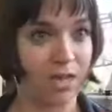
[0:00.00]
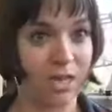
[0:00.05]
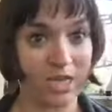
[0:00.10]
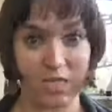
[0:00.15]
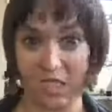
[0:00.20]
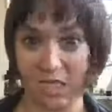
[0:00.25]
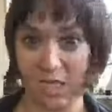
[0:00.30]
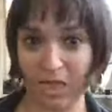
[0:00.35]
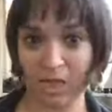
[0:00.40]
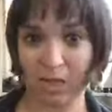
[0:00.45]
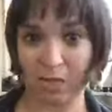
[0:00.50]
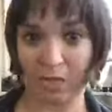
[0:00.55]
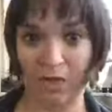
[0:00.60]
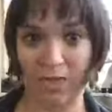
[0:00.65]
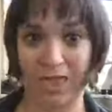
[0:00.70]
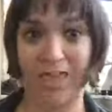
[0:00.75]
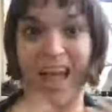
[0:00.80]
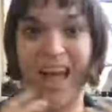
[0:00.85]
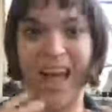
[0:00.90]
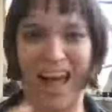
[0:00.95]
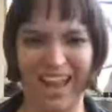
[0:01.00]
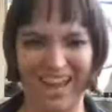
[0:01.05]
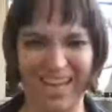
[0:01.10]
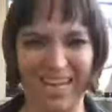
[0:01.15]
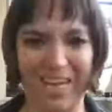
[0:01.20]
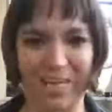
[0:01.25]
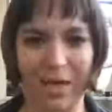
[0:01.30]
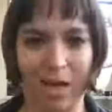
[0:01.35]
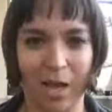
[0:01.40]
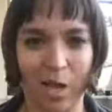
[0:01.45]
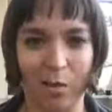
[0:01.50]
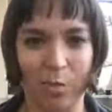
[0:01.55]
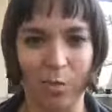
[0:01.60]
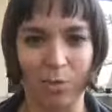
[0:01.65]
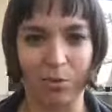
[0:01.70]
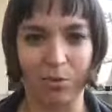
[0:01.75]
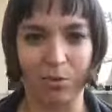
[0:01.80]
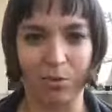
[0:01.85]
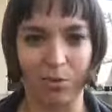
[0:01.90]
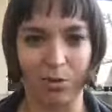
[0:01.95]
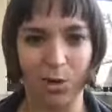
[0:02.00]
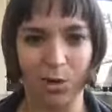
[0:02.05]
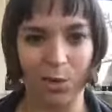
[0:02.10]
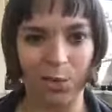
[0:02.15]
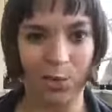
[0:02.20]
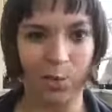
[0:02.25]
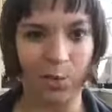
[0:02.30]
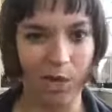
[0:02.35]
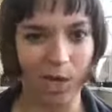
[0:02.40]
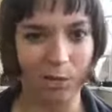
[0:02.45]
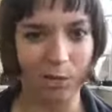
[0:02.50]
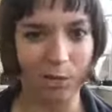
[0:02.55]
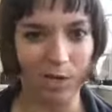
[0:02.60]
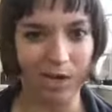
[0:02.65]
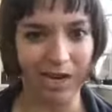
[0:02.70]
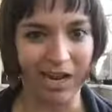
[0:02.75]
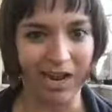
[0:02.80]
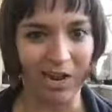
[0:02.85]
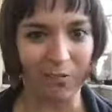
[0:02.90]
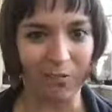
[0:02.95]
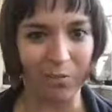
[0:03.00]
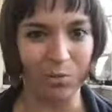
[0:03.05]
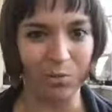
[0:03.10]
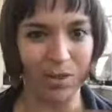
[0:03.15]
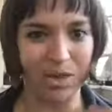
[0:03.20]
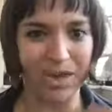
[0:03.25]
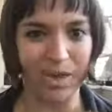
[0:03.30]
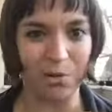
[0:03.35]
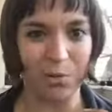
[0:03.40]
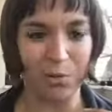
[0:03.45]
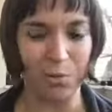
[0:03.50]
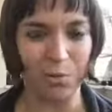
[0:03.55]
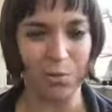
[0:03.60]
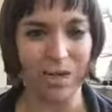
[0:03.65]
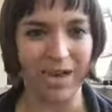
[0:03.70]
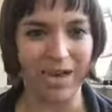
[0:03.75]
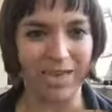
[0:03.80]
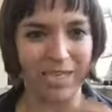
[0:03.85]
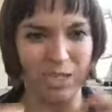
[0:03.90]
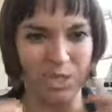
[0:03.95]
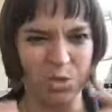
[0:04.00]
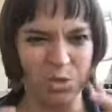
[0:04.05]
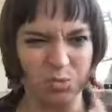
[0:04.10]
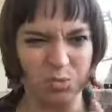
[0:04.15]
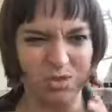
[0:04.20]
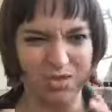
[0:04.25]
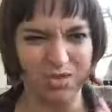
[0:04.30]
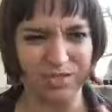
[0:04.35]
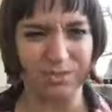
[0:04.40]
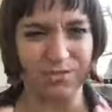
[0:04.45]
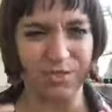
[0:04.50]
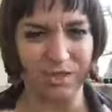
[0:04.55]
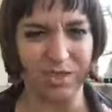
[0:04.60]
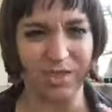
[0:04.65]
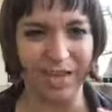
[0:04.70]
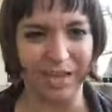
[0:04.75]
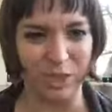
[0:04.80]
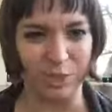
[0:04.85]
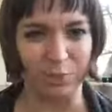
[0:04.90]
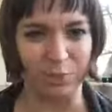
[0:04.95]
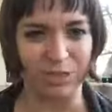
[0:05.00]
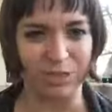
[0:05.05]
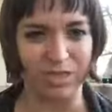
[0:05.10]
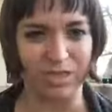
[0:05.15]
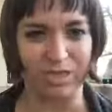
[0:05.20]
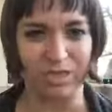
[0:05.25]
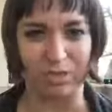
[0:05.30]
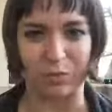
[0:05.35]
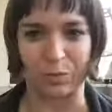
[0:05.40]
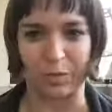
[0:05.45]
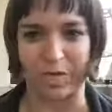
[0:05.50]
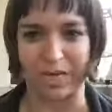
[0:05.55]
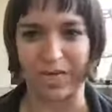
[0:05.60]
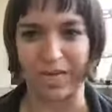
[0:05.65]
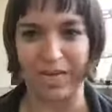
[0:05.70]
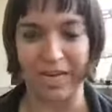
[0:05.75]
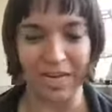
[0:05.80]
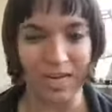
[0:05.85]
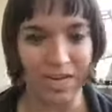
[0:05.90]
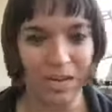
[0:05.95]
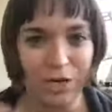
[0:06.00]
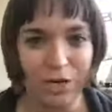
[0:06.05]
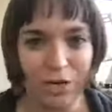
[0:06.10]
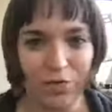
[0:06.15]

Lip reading: are they dealing with that I can help with what I'm good at, with my specific expertise, right?